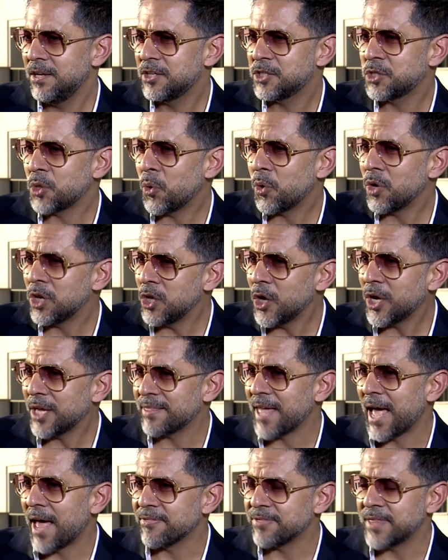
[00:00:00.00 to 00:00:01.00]
So look
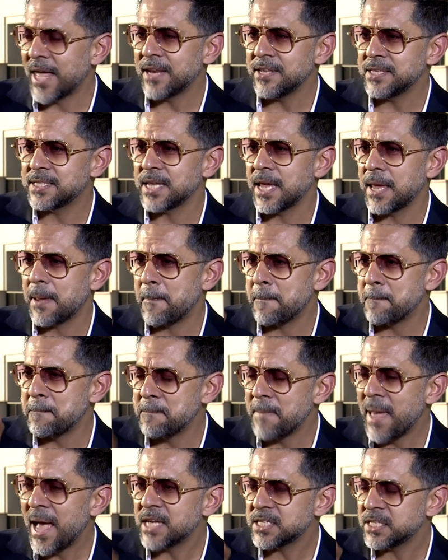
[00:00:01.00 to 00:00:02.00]
at that. That is a
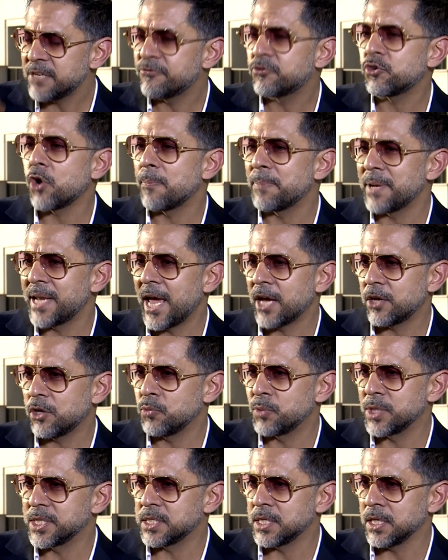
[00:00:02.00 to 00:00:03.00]
massive drop in
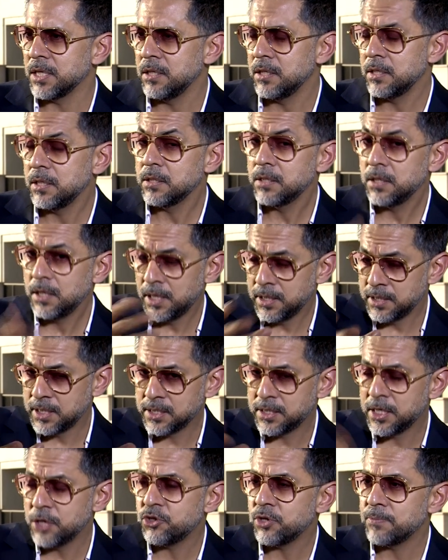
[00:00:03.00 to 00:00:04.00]
accuracy in
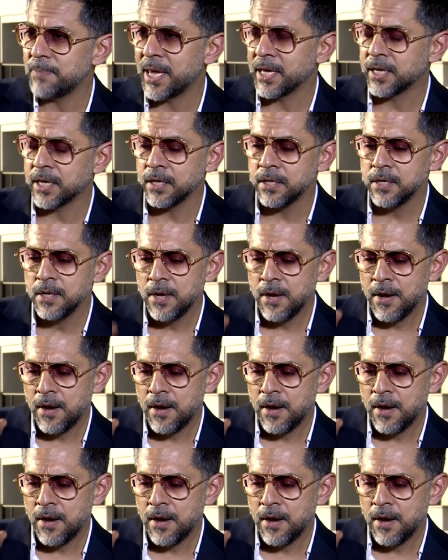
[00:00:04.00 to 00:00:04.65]
decision making